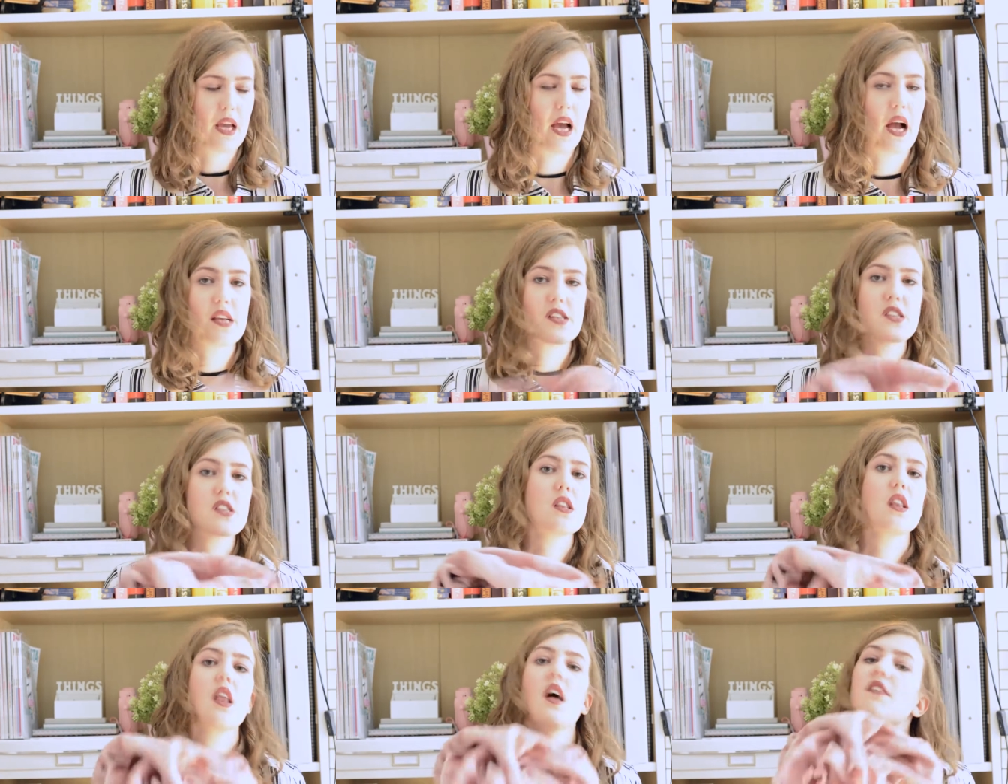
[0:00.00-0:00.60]
I
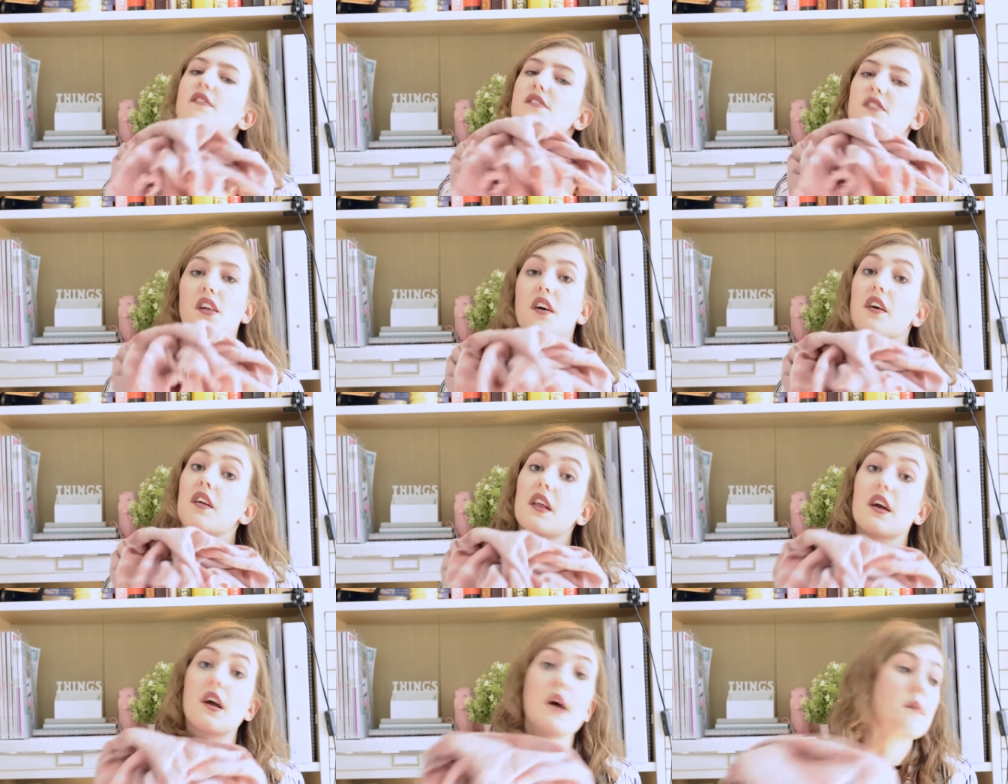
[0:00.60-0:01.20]
just
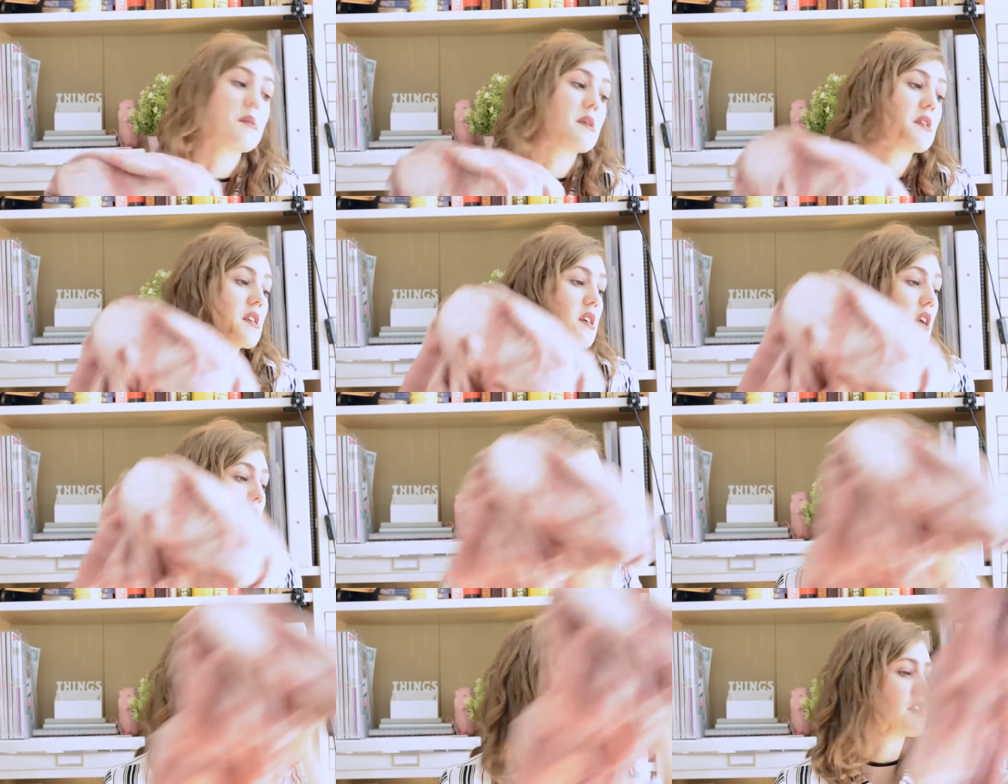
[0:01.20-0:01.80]
snuggling up in
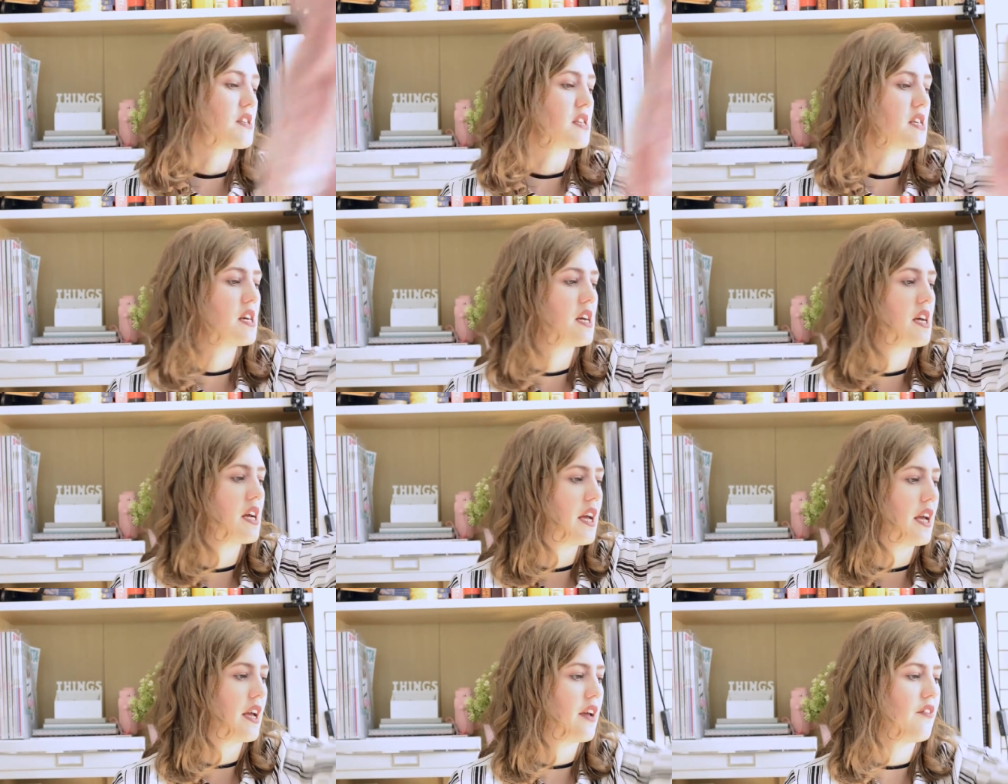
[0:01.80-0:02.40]
scarves
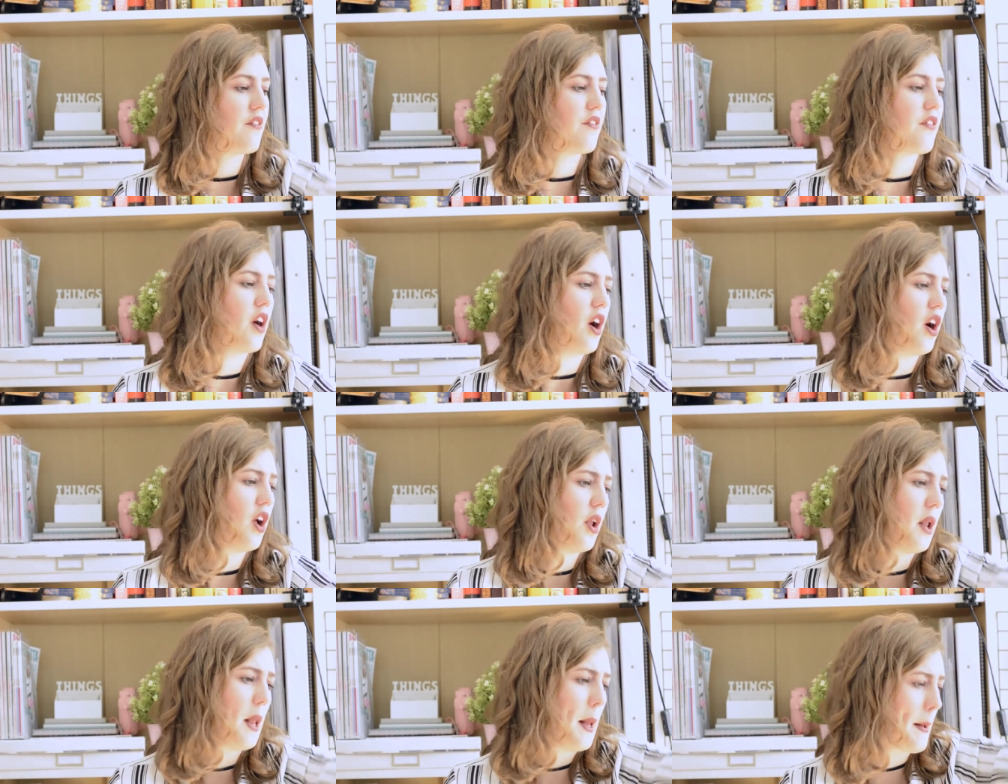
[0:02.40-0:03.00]
in
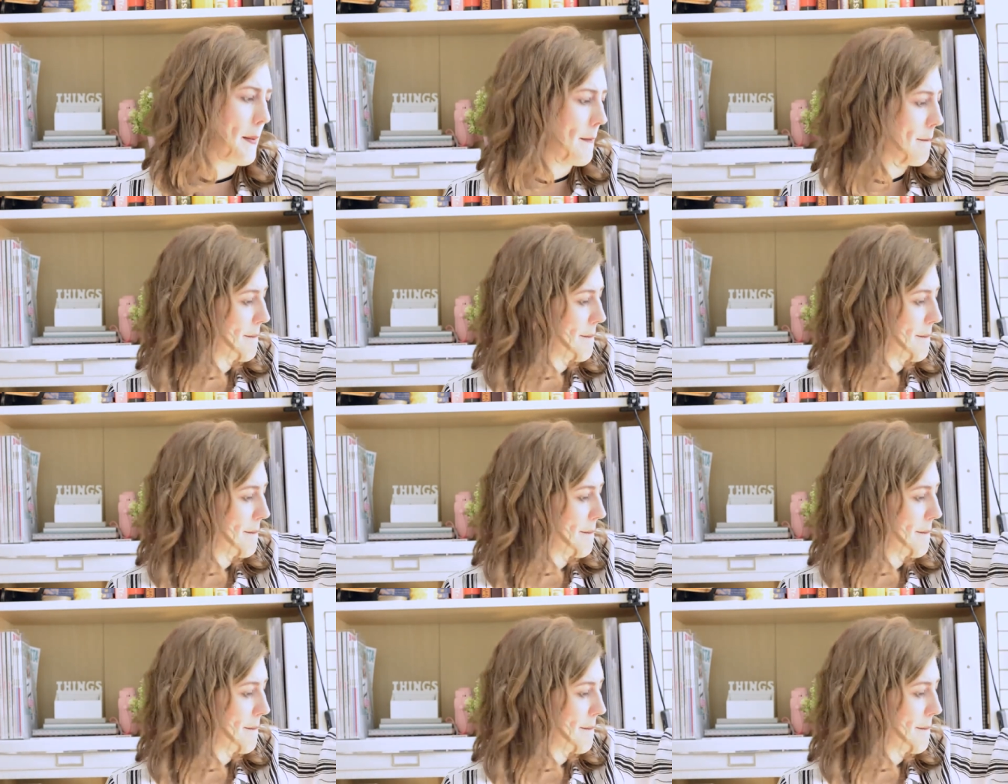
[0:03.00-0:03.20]
fall.